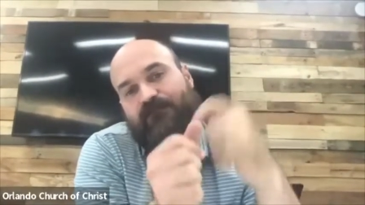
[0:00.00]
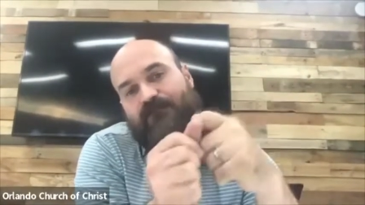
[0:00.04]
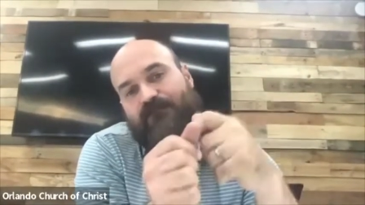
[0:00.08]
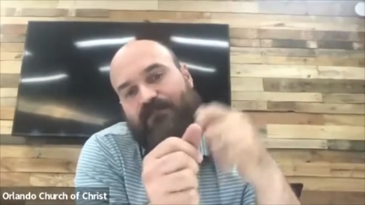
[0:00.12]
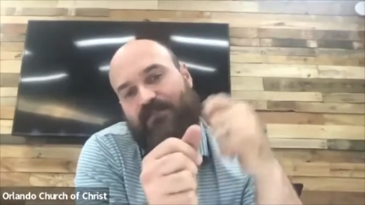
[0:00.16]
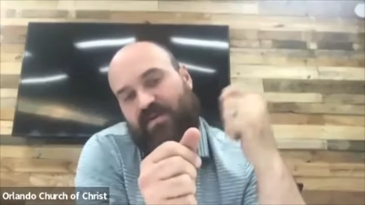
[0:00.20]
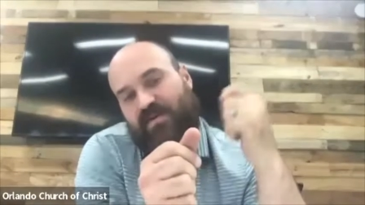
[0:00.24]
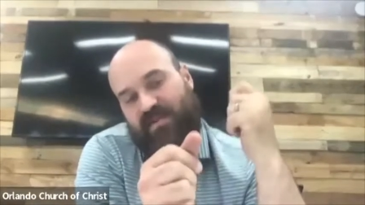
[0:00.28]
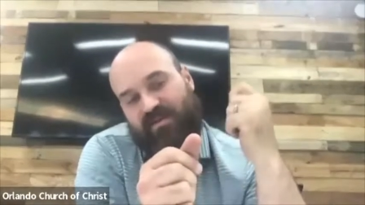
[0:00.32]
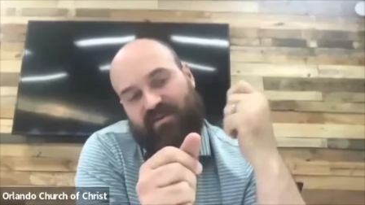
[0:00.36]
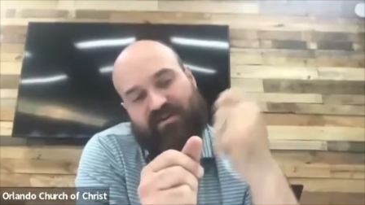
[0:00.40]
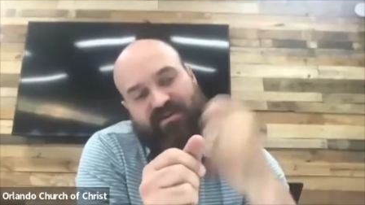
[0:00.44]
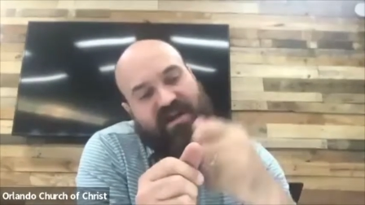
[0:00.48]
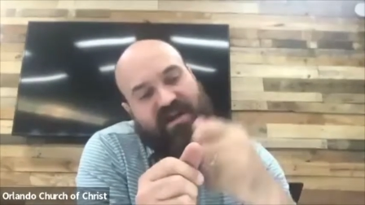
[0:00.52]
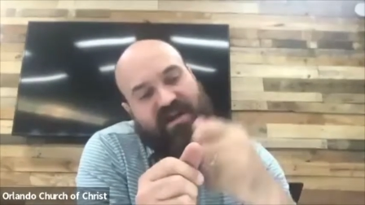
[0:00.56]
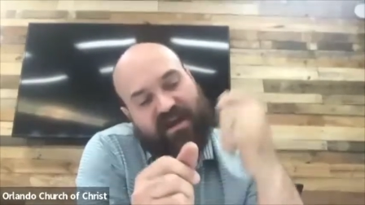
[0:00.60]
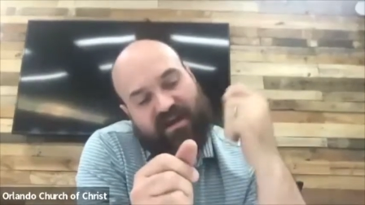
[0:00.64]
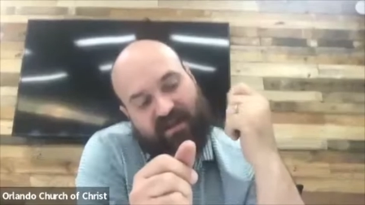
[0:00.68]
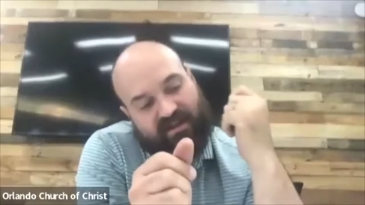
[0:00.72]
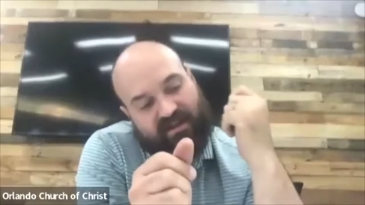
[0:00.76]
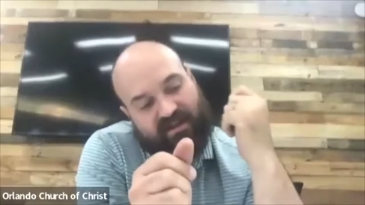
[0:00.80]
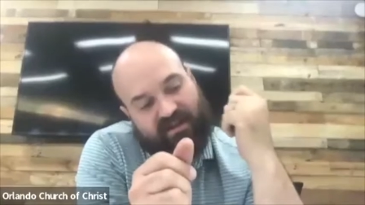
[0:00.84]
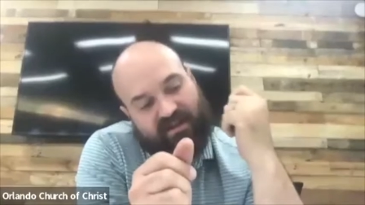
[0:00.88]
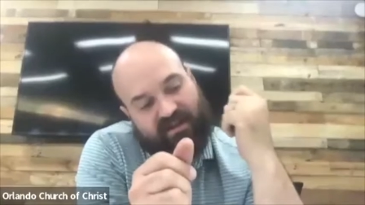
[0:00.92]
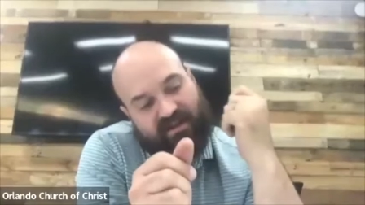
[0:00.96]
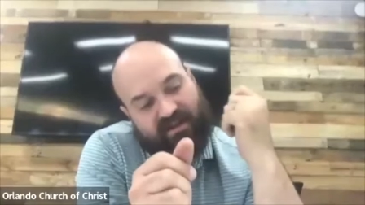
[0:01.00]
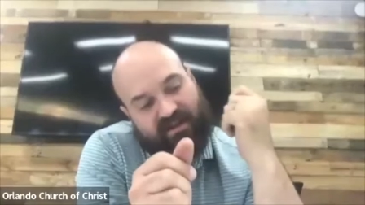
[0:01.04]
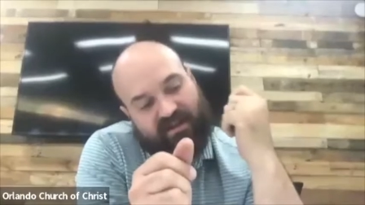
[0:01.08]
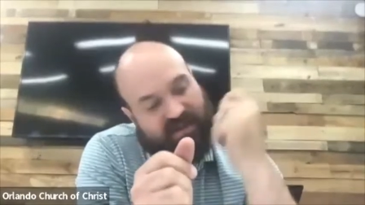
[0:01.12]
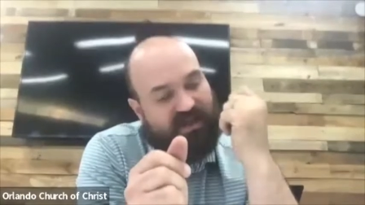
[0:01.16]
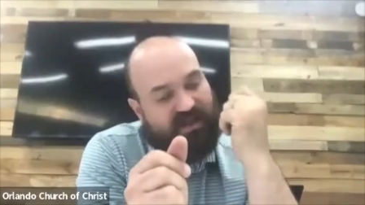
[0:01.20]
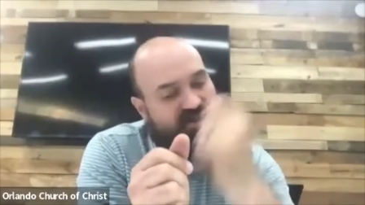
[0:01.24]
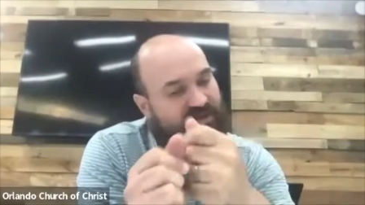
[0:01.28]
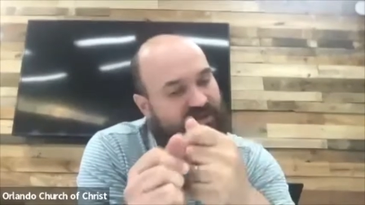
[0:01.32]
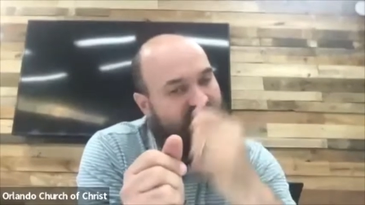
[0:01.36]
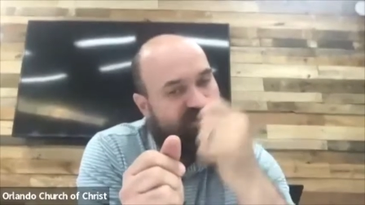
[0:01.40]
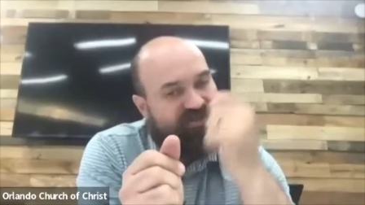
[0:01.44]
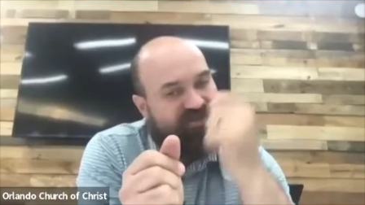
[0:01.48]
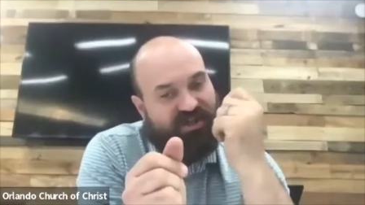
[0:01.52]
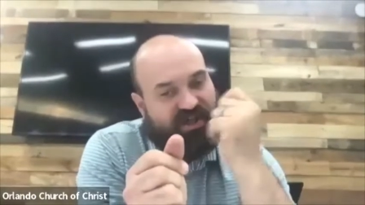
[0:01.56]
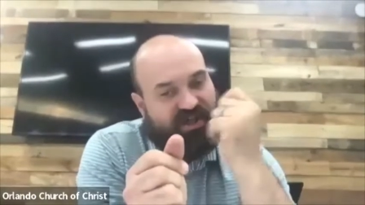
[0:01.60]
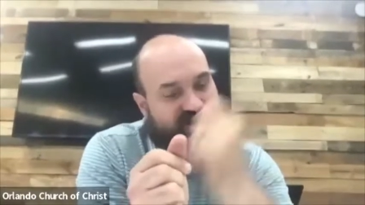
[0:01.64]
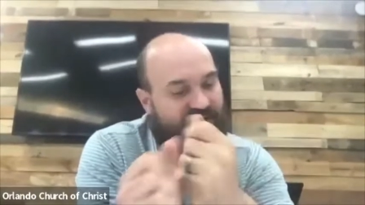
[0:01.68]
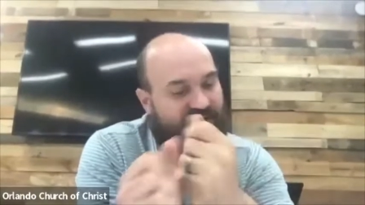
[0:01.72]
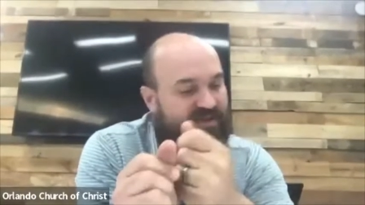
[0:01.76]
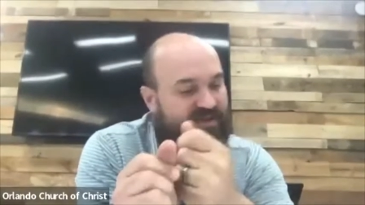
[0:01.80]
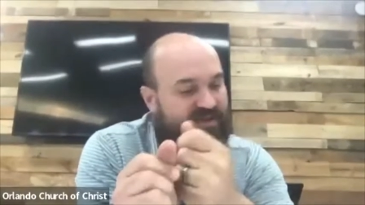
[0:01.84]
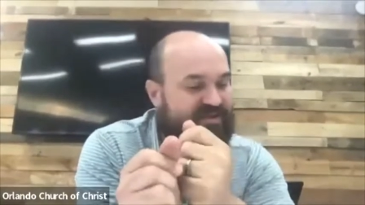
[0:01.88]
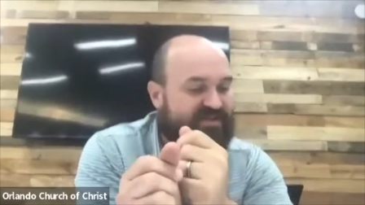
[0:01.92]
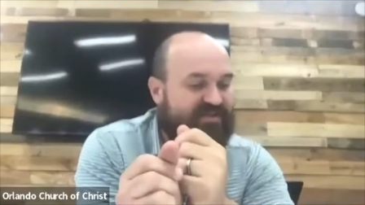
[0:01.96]
and you're nailing in, in your
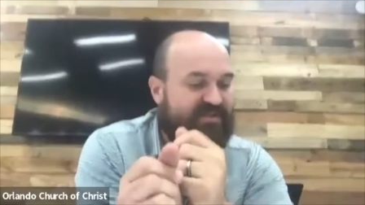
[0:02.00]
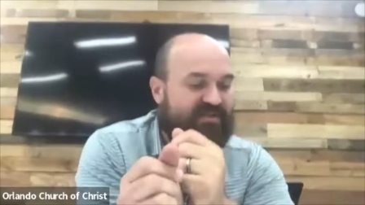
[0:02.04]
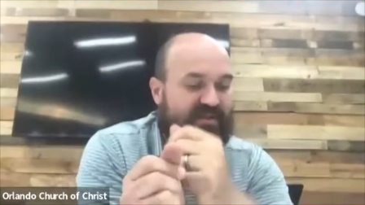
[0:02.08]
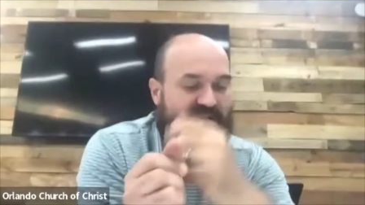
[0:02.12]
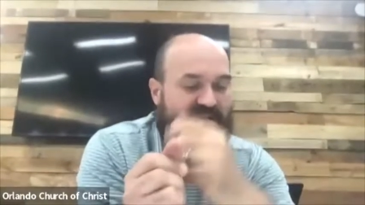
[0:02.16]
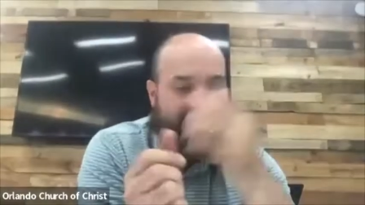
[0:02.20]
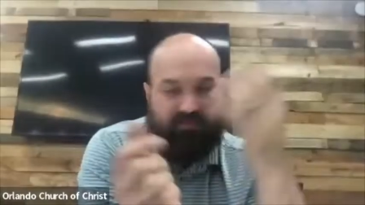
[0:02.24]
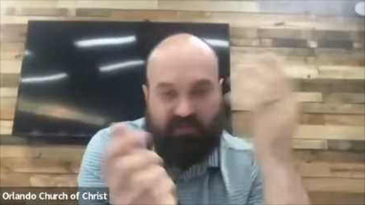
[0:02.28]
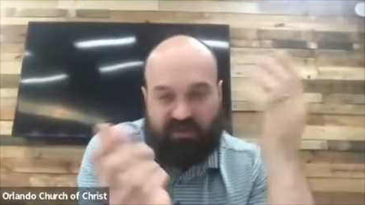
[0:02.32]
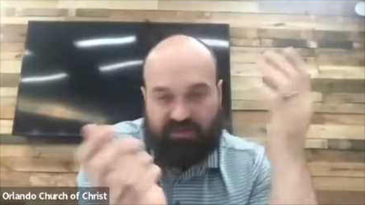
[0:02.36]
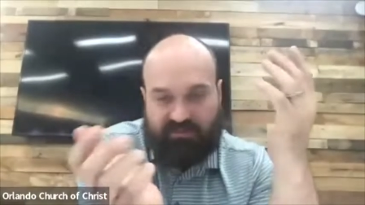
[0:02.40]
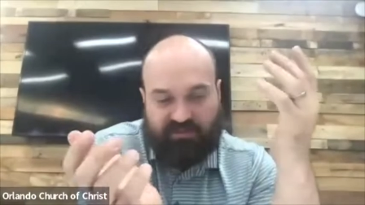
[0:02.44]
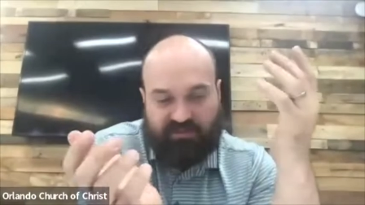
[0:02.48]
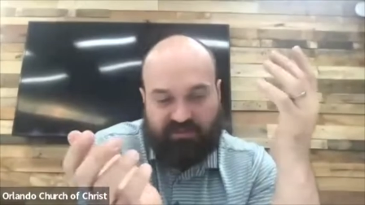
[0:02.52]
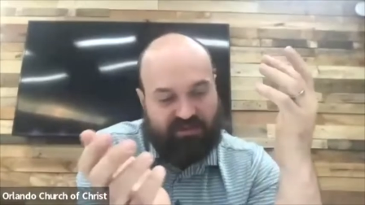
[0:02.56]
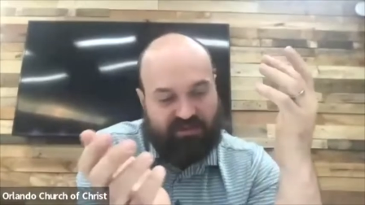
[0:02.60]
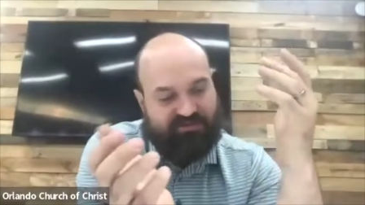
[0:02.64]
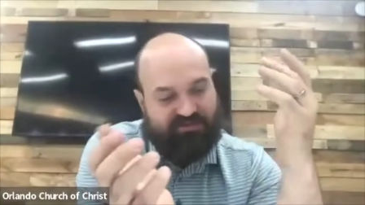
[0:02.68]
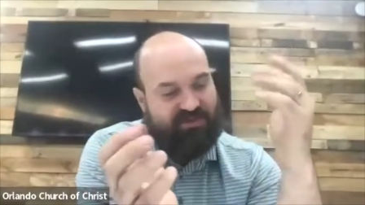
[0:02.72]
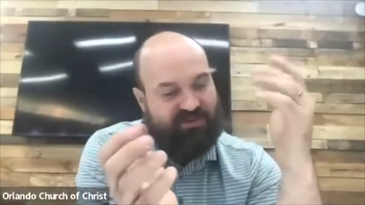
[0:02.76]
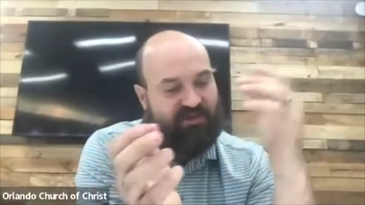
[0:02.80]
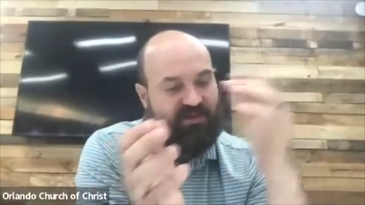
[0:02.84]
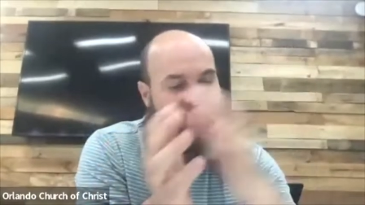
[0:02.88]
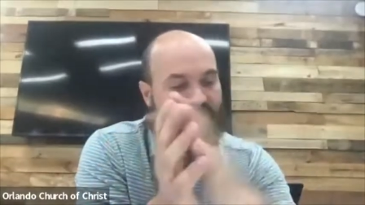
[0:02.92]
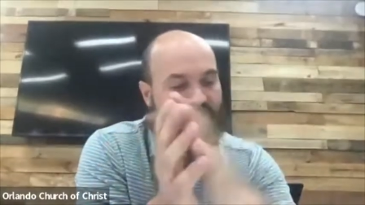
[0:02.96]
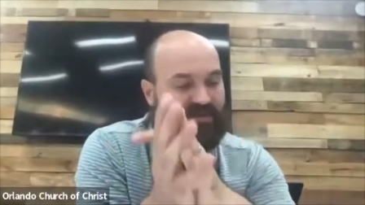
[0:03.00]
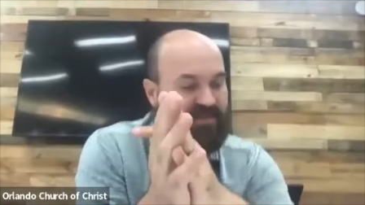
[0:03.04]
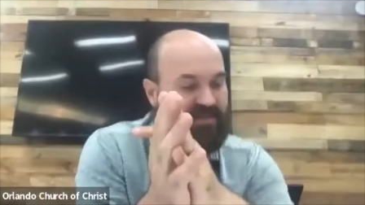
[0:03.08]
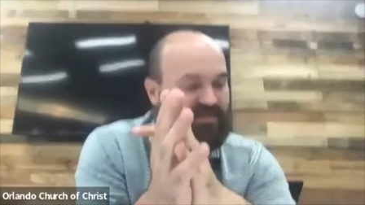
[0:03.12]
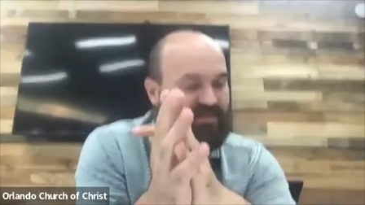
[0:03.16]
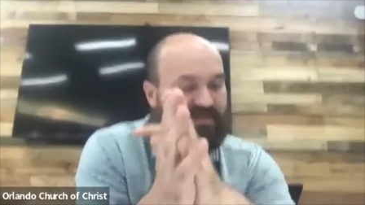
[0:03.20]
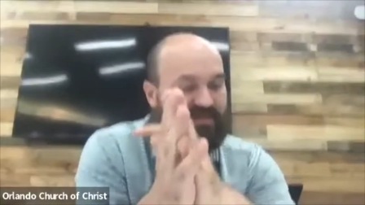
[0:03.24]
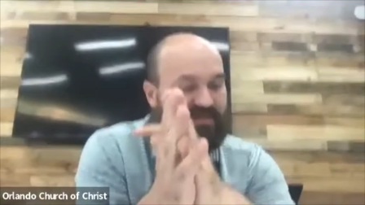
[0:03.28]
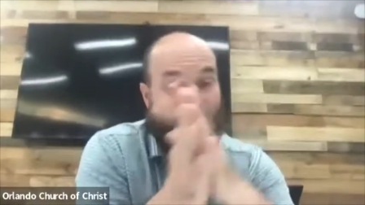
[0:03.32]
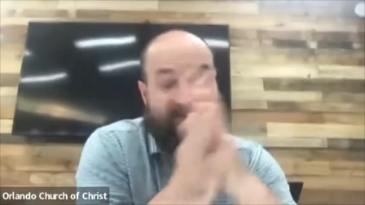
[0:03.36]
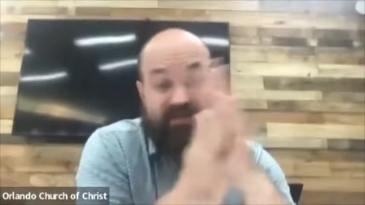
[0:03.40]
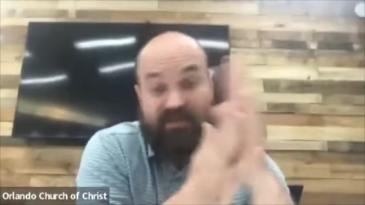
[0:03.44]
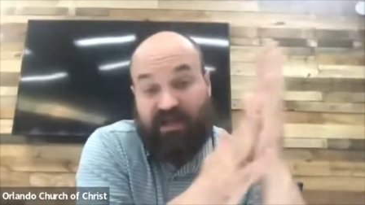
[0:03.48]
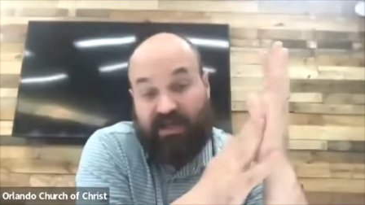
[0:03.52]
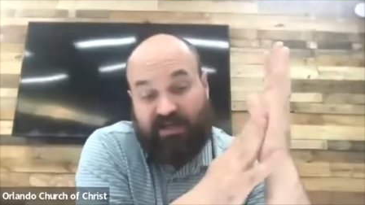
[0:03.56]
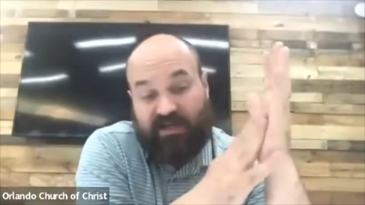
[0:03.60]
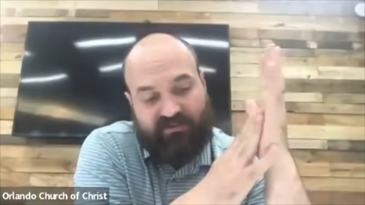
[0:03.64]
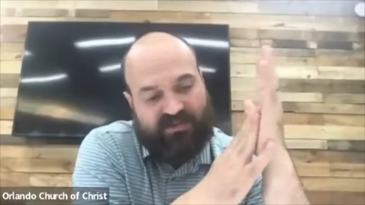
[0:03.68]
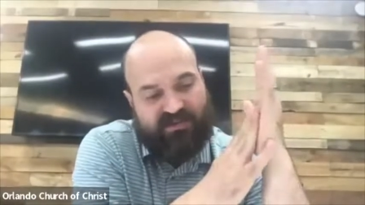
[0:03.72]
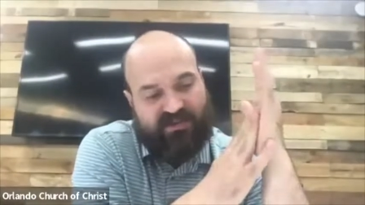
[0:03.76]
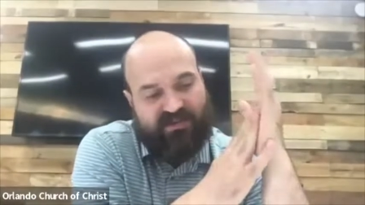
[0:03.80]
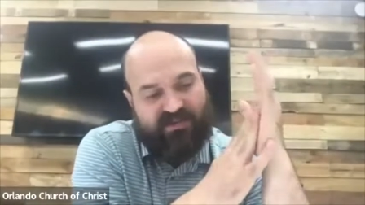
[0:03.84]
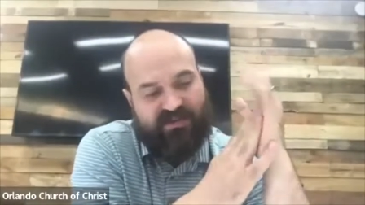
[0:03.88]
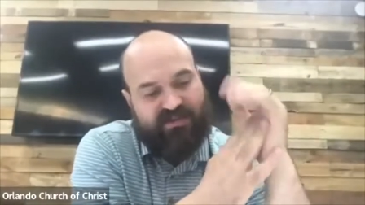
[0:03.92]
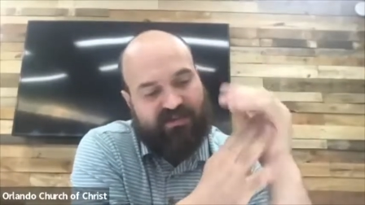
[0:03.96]
shutters, we put up shutters. I'm
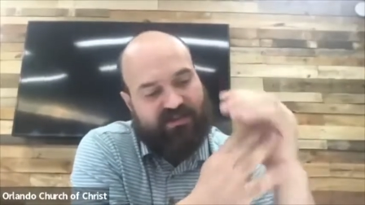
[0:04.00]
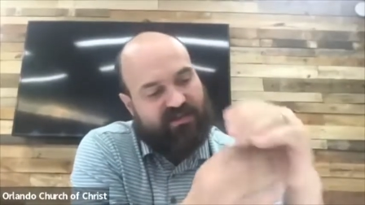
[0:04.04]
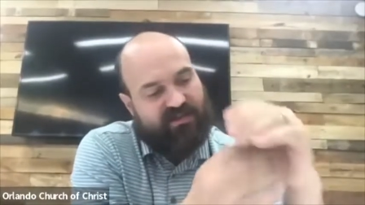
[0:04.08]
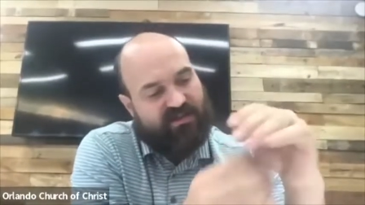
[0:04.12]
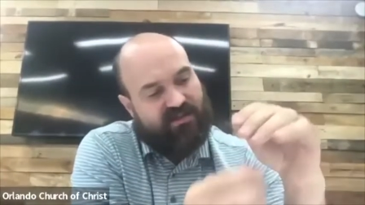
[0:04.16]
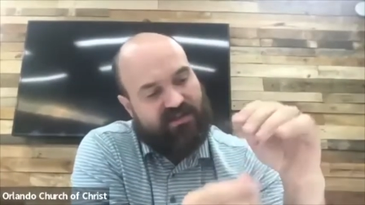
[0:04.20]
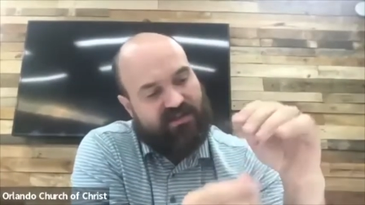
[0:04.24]
glad we did.